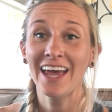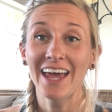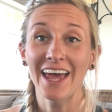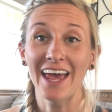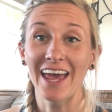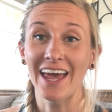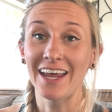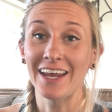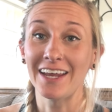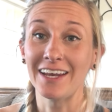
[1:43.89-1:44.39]

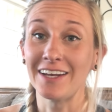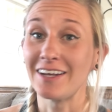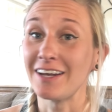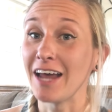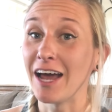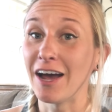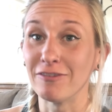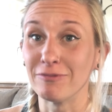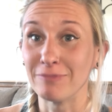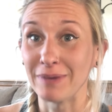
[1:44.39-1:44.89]
and
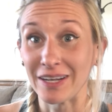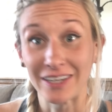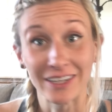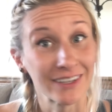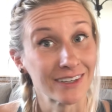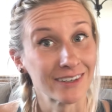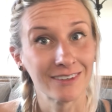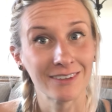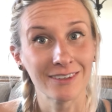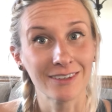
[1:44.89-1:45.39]
have been
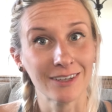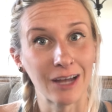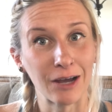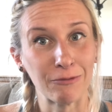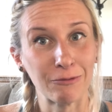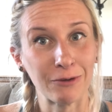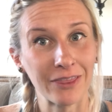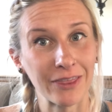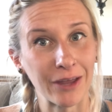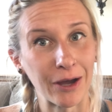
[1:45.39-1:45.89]
in
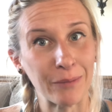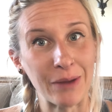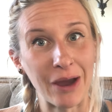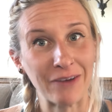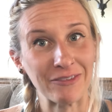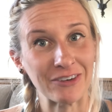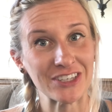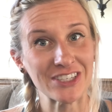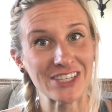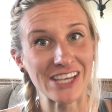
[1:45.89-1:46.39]
love with them
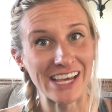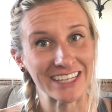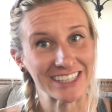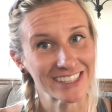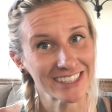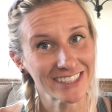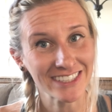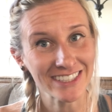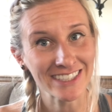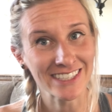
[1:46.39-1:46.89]
ever
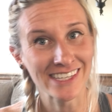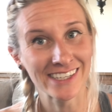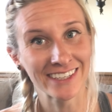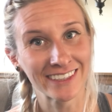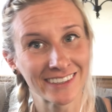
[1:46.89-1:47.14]
since.